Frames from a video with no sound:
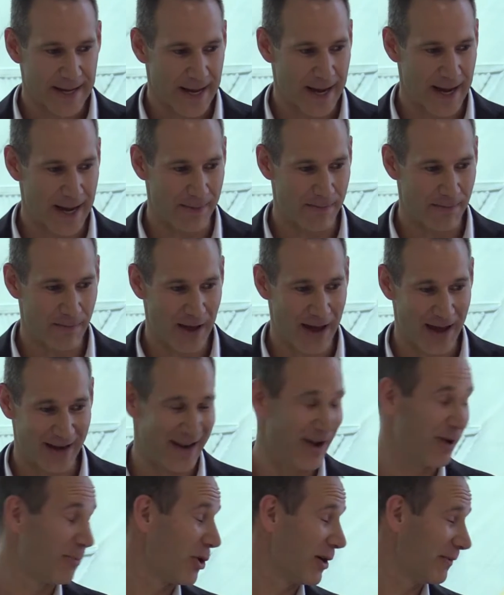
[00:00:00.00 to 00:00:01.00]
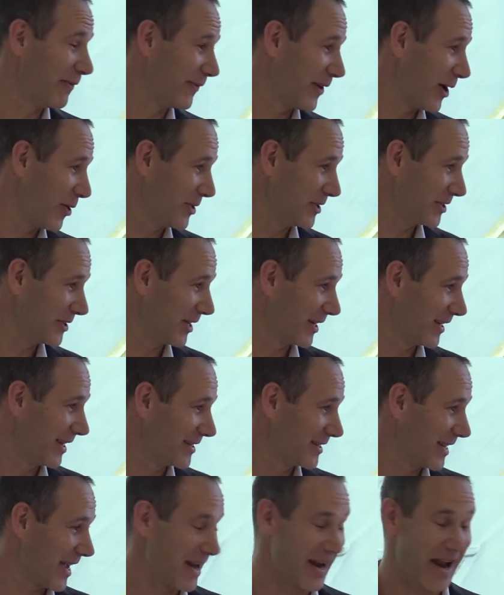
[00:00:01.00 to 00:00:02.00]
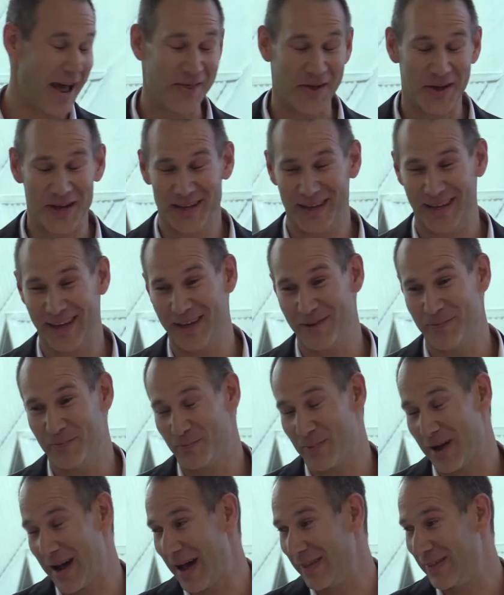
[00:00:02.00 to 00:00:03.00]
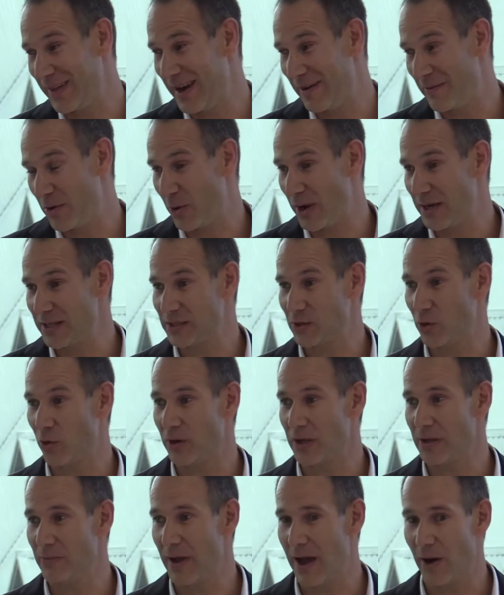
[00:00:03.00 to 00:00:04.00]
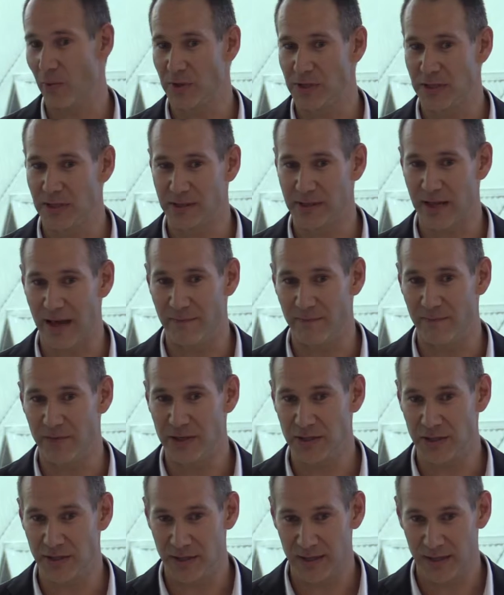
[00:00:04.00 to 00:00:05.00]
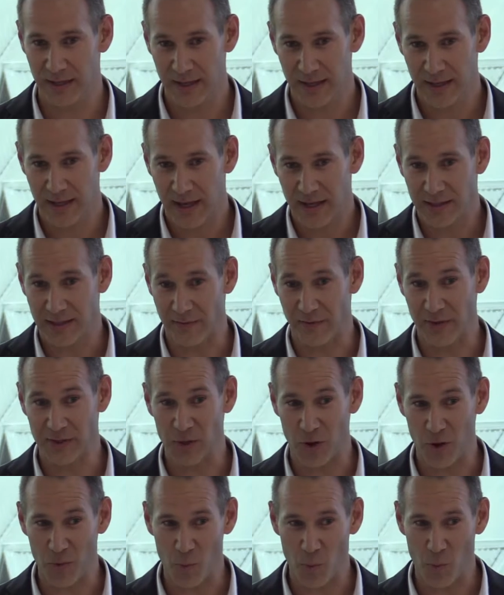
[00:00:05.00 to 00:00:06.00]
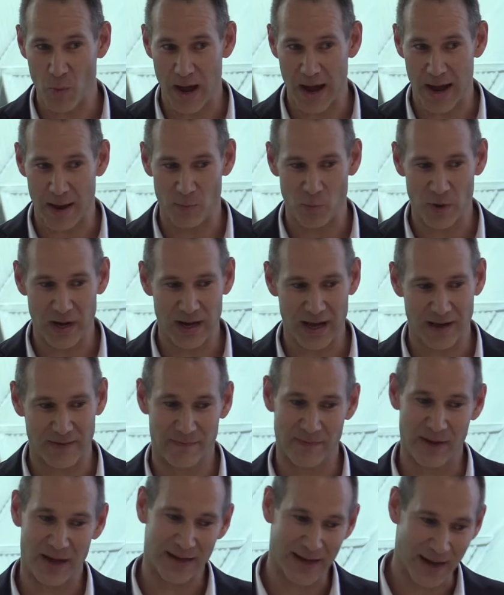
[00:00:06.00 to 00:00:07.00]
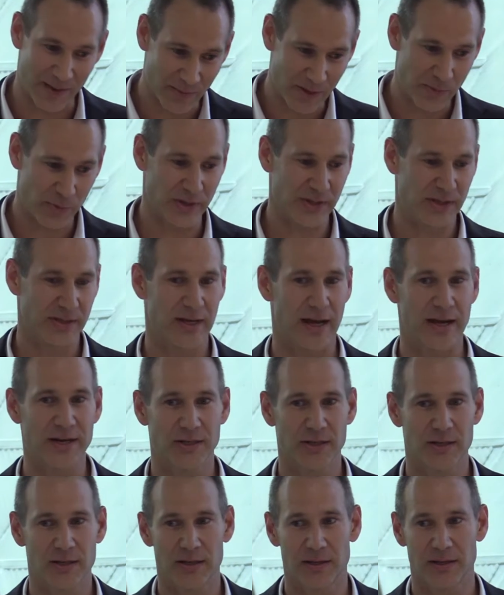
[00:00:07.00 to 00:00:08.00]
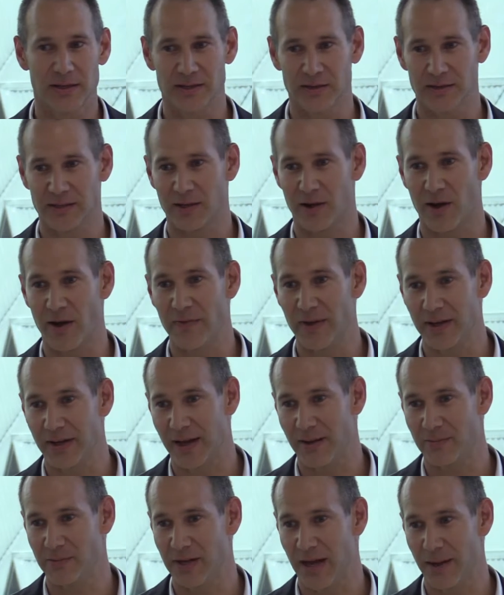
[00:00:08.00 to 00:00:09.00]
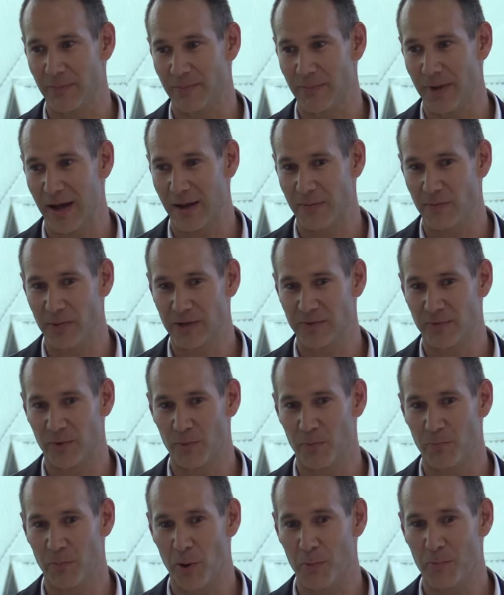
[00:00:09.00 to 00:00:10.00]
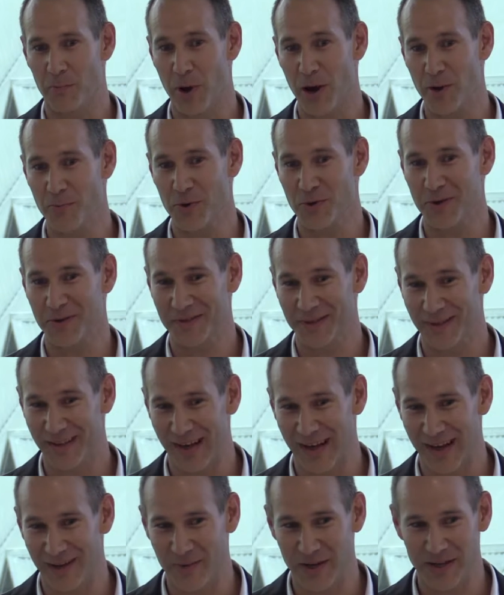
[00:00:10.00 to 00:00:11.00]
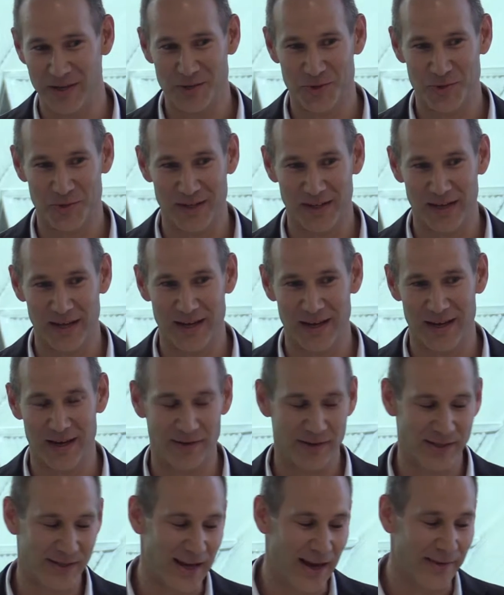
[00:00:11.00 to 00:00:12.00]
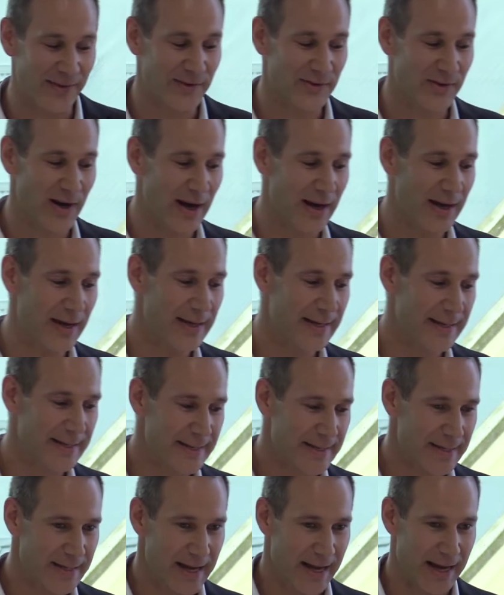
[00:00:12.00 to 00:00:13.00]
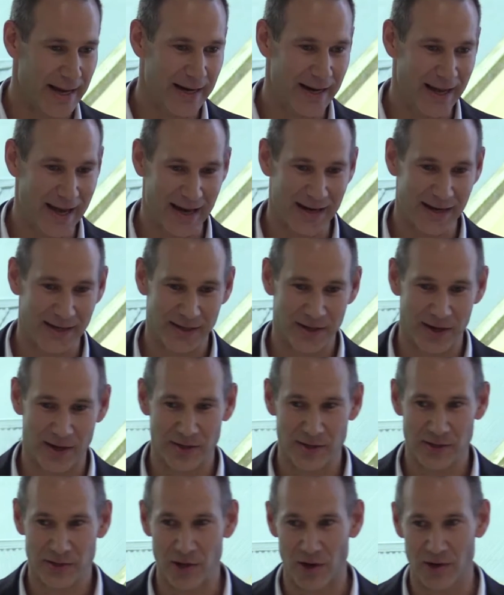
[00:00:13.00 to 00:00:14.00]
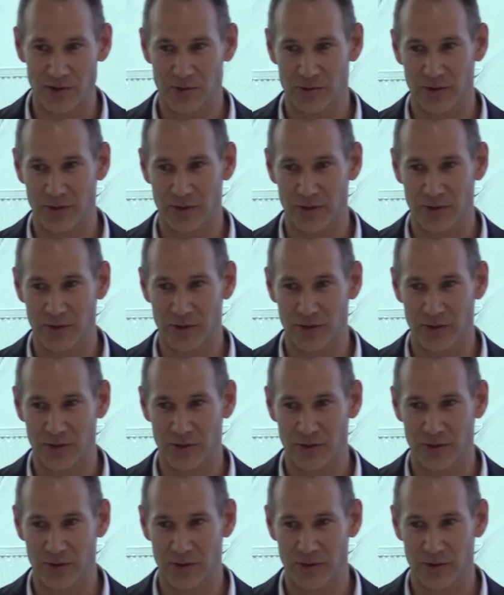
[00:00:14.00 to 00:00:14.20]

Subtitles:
And now I might flow into, I guess, another key part that everyone's talking about, which is that vision. So every time we have a company presentation, there's a slide that comes up. It's from Bob Beaumont, industry leader here in South Australia, and it goes, don't